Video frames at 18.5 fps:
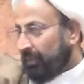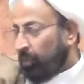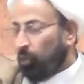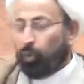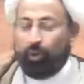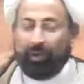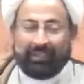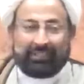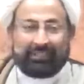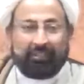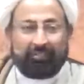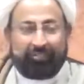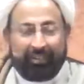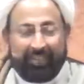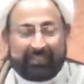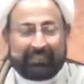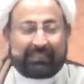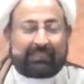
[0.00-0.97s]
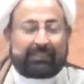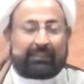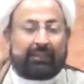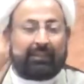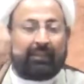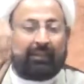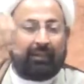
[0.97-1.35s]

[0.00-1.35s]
who is the first